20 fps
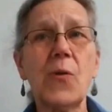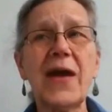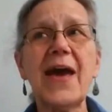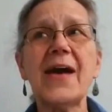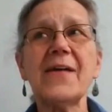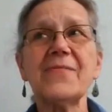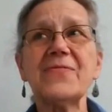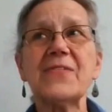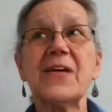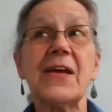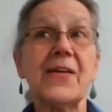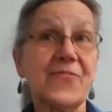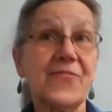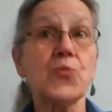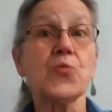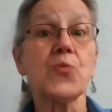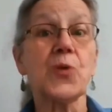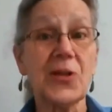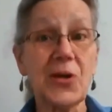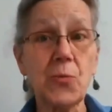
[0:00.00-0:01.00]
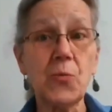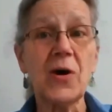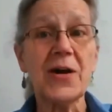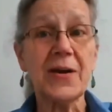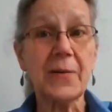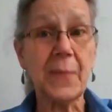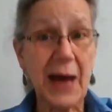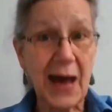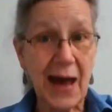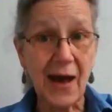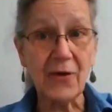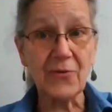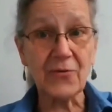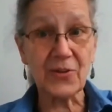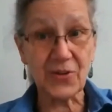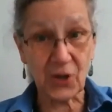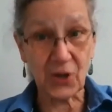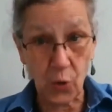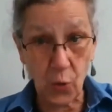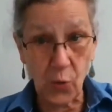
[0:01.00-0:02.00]
we have. If you really want them
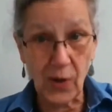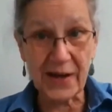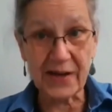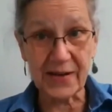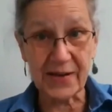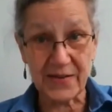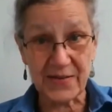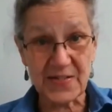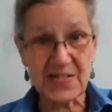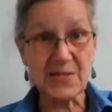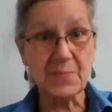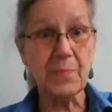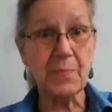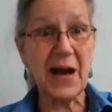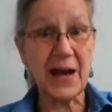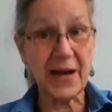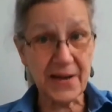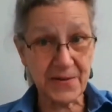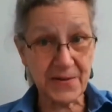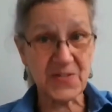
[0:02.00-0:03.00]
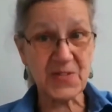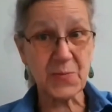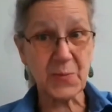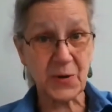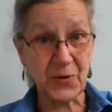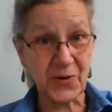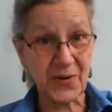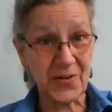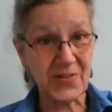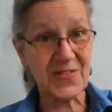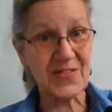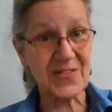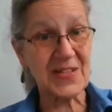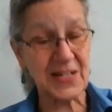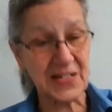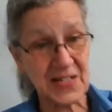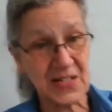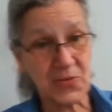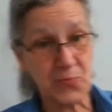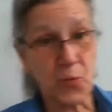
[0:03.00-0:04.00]
out the quickest, my experience
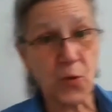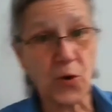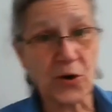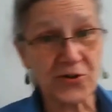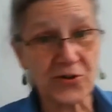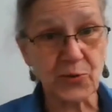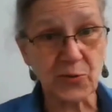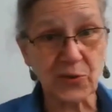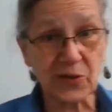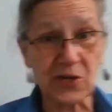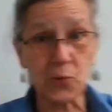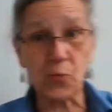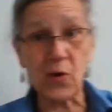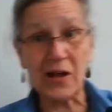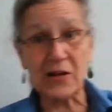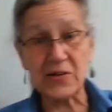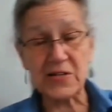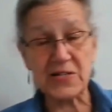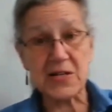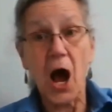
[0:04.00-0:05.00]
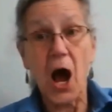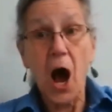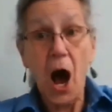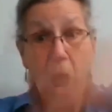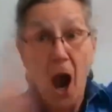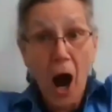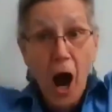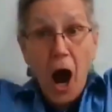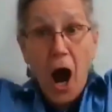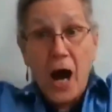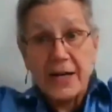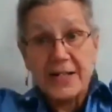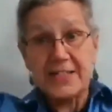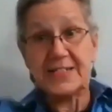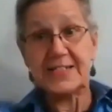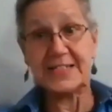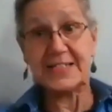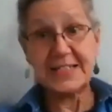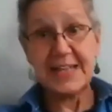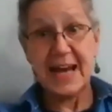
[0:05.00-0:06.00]
that's worked really well is,
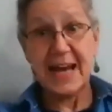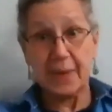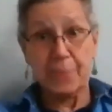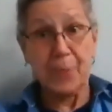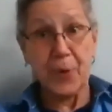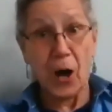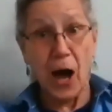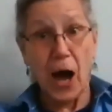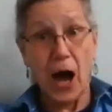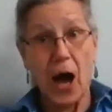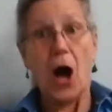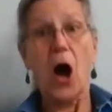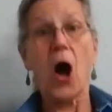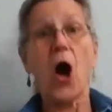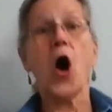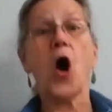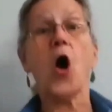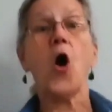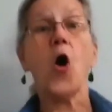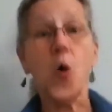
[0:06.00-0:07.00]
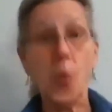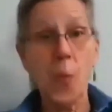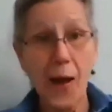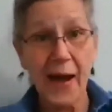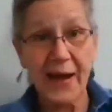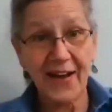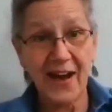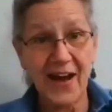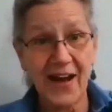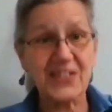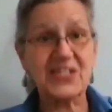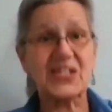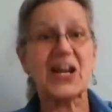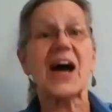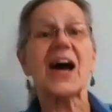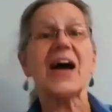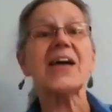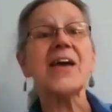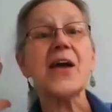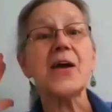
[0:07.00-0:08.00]
Deborah, oh my gosh,
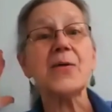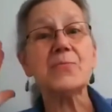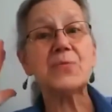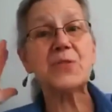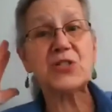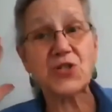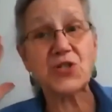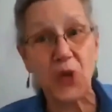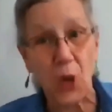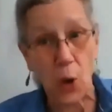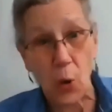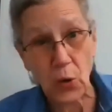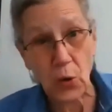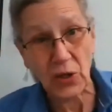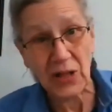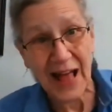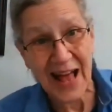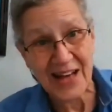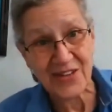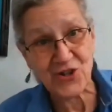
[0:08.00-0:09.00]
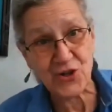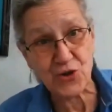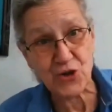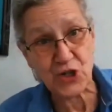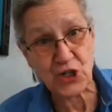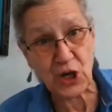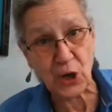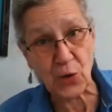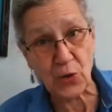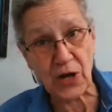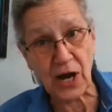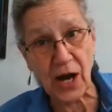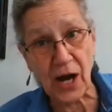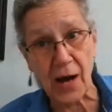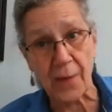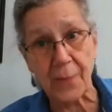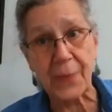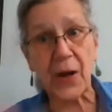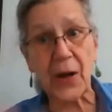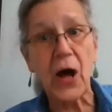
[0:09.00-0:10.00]
I am so glad you showed
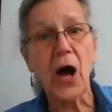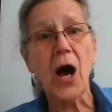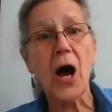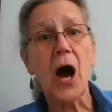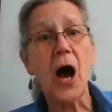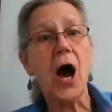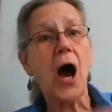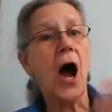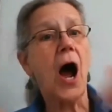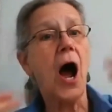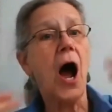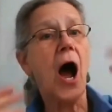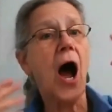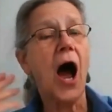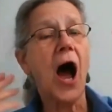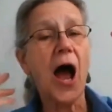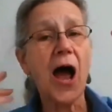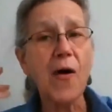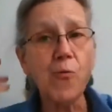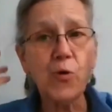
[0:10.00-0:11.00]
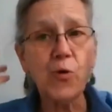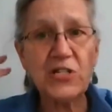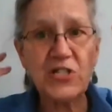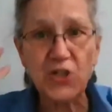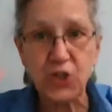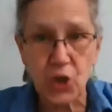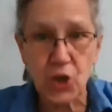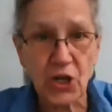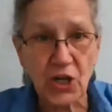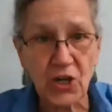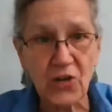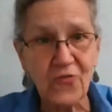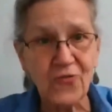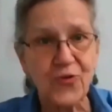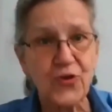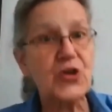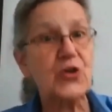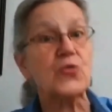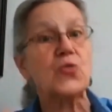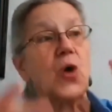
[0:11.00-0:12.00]
up. I was looking
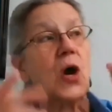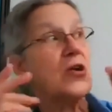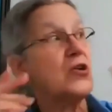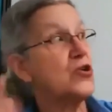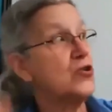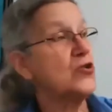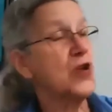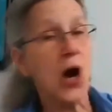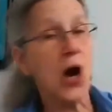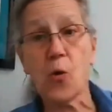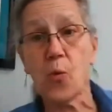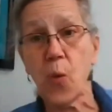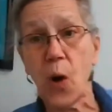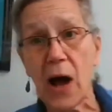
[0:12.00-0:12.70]
for you. You know